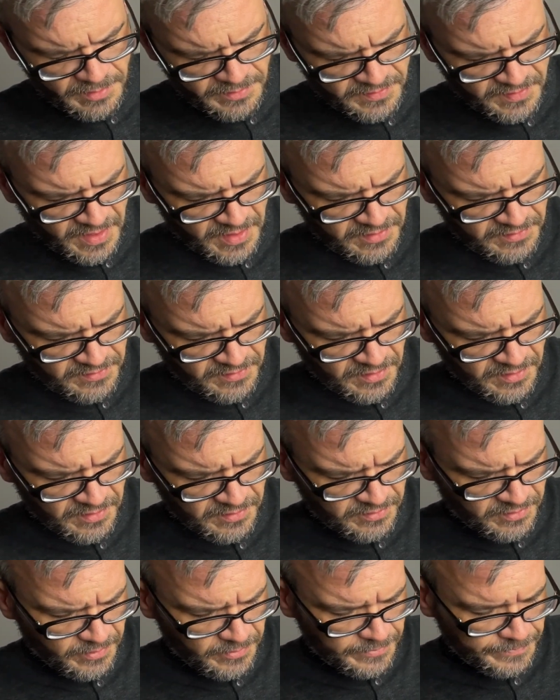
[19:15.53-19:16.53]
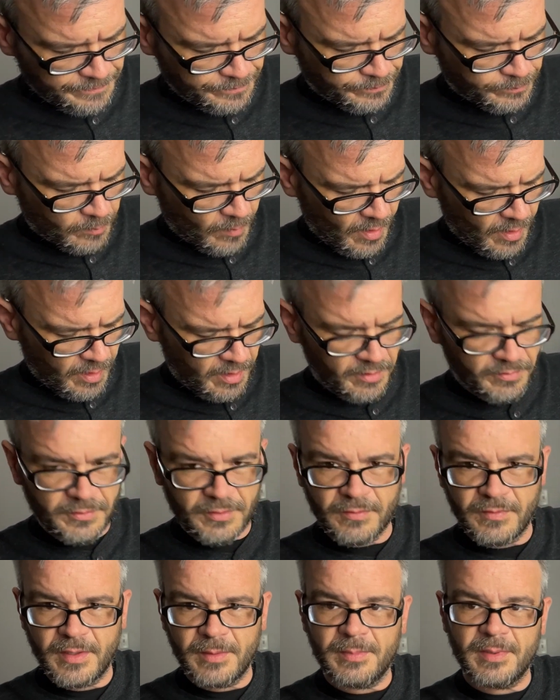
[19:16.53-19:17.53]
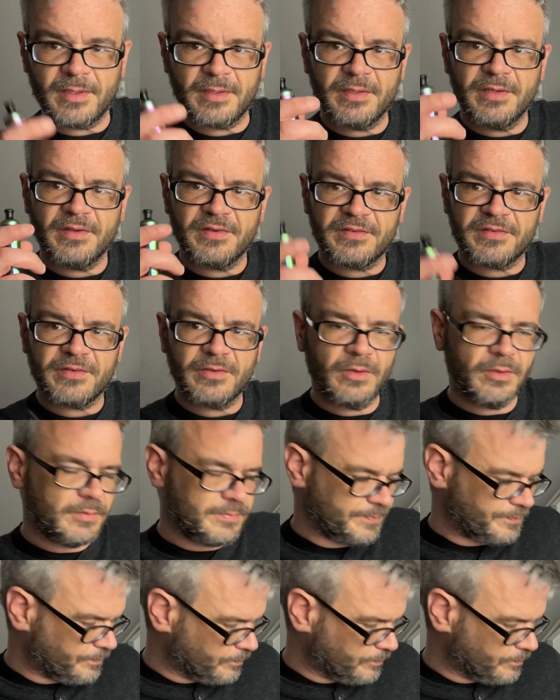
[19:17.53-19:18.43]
taste this after vaping this. So,